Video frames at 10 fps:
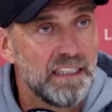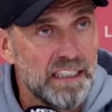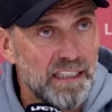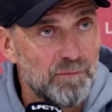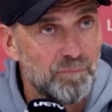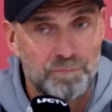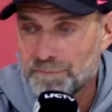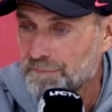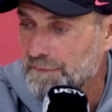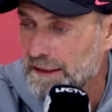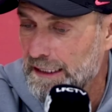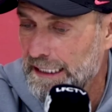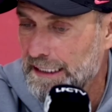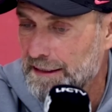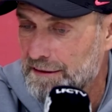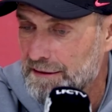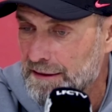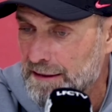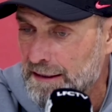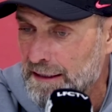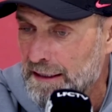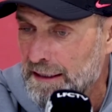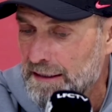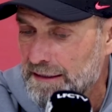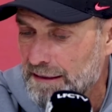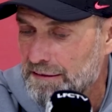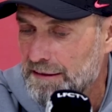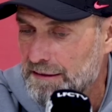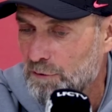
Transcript: Um, and that